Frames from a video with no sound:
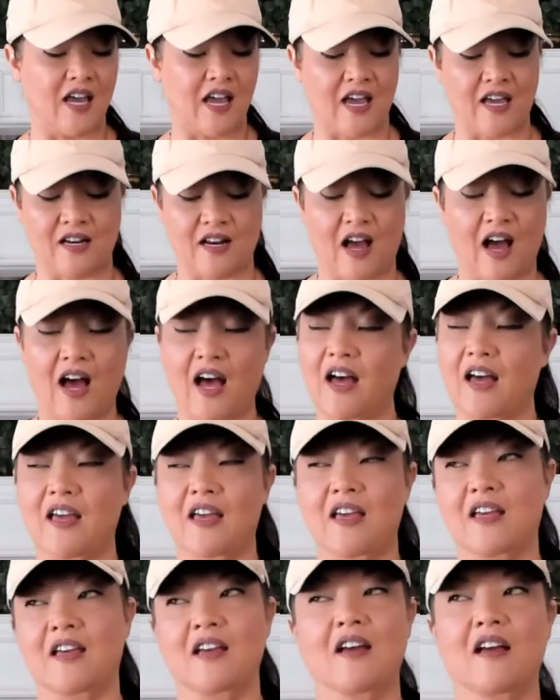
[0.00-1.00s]
And
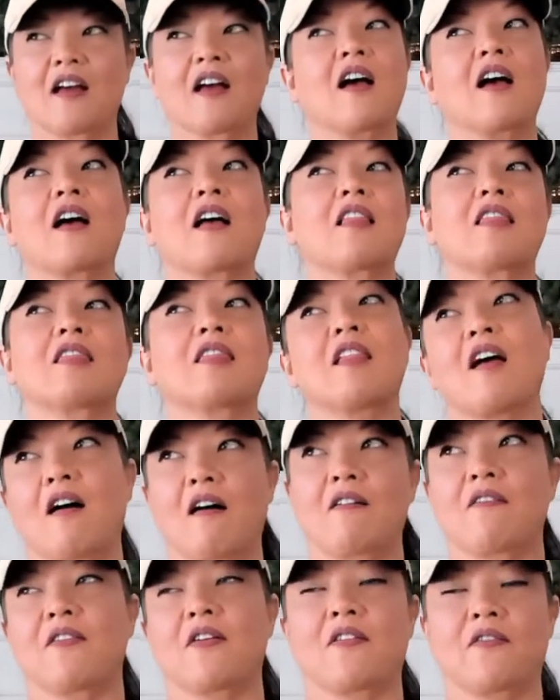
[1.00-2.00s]
I
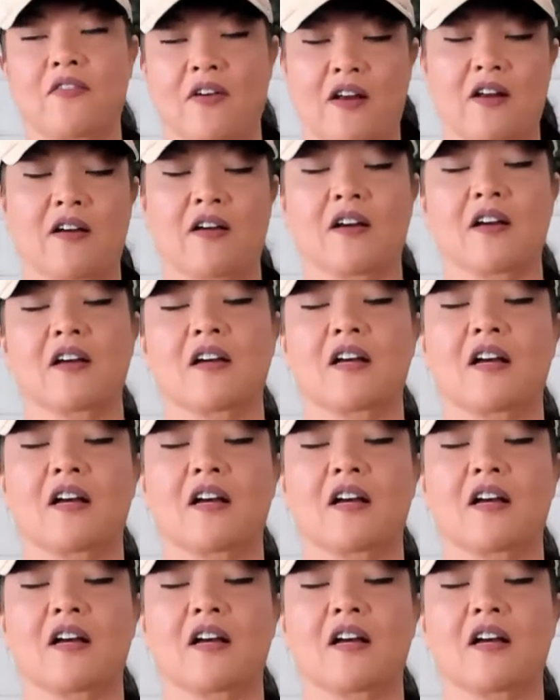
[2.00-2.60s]
love feta.